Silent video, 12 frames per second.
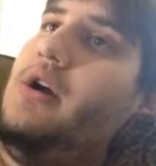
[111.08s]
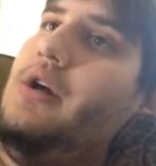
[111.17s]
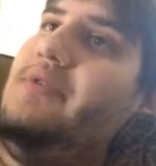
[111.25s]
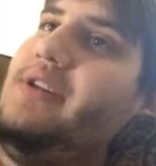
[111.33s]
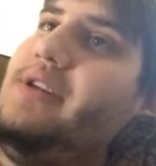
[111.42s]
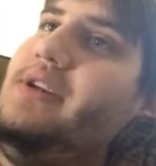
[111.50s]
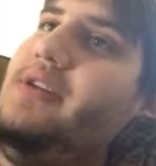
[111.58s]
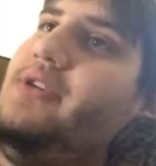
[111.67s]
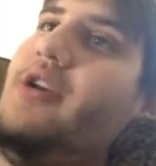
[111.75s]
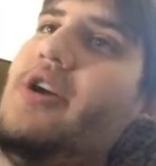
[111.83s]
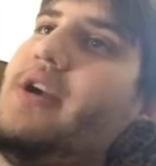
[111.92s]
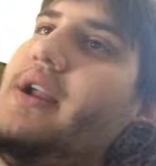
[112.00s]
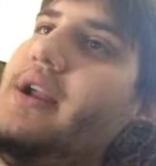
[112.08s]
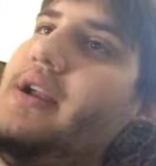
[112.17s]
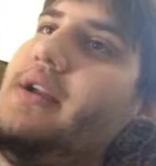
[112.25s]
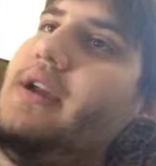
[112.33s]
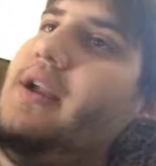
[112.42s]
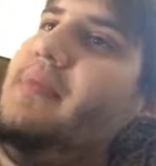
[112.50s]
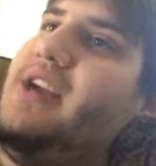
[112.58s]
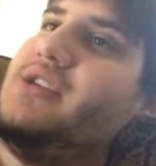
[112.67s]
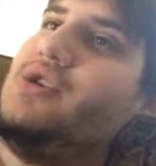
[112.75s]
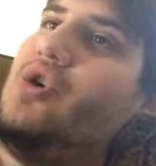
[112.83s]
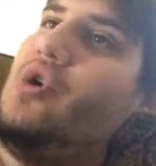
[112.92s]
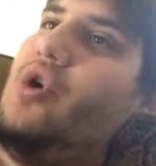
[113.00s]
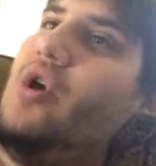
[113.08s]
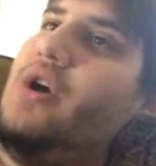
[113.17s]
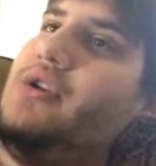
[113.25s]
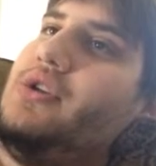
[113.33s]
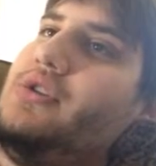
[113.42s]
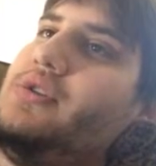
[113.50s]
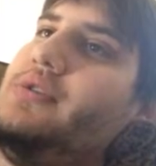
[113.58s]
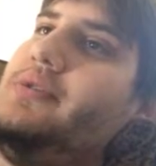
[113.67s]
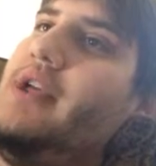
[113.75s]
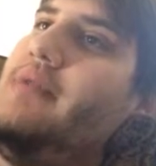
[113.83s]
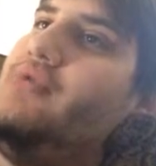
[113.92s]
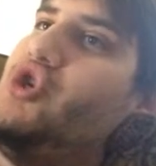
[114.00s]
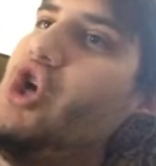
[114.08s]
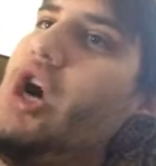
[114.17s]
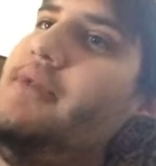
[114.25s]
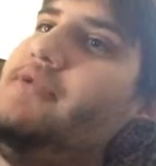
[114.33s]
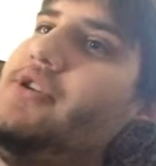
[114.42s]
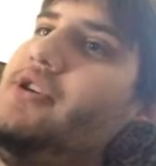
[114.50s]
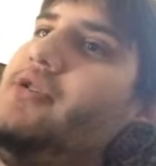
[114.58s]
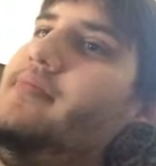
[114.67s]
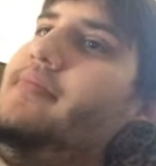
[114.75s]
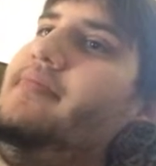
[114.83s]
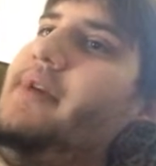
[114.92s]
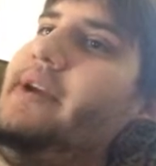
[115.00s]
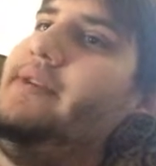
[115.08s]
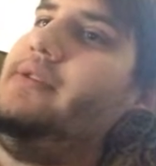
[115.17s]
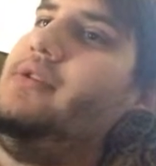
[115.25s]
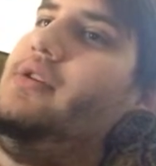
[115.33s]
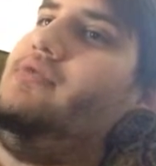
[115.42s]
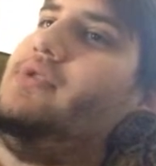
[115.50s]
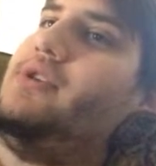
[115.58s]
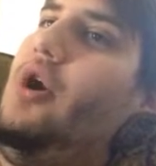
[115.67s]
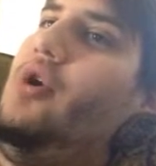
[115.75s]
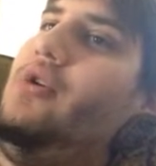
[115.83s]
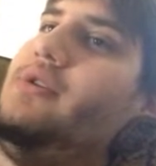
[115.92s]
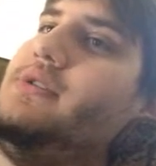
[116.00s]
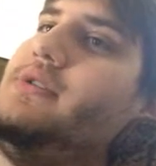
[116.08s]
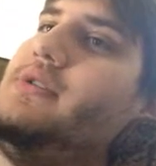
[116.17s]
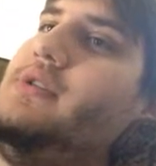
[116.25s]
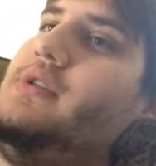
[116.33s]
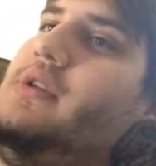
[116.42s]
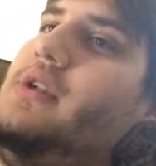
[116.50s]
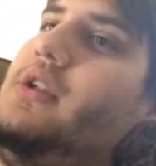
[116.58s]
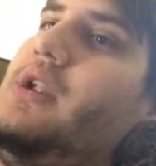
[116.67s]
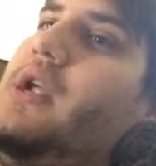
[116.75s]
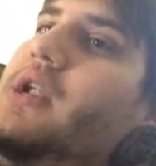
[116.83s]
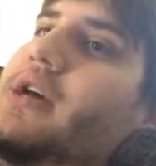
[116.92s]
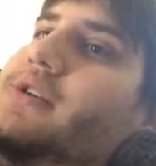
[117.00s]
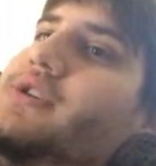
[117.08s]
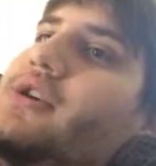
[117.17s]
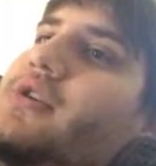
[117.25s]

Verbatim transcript: I mean, you know, you're not going to get a big star and not just let them job to your big new stars um, unless